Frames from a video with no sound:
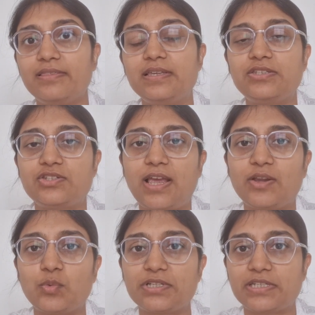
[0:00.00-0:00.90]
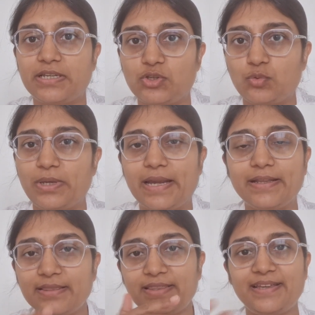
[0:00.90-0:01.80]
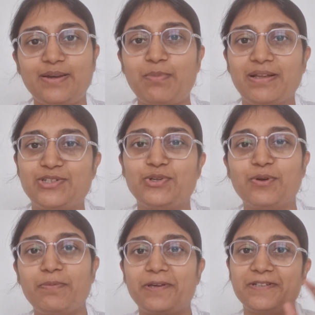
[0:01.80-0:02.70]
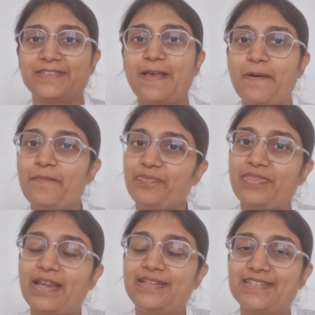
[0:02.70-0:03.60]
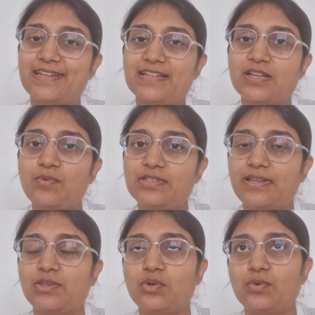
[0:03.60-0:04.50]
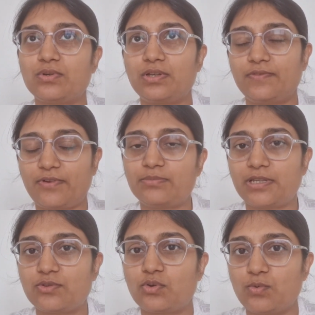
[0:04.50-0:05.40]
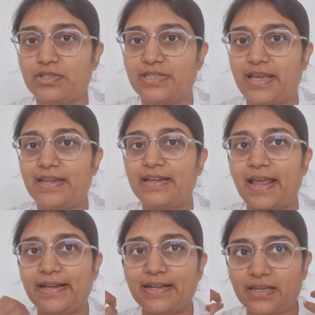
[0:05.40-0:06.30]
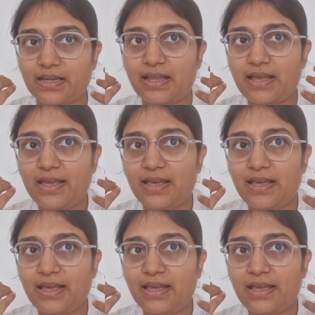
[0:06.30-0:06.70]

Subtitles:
this chant will stick to me. I didn't think much, because that instruction was from Sadhguru was there, and I didn't,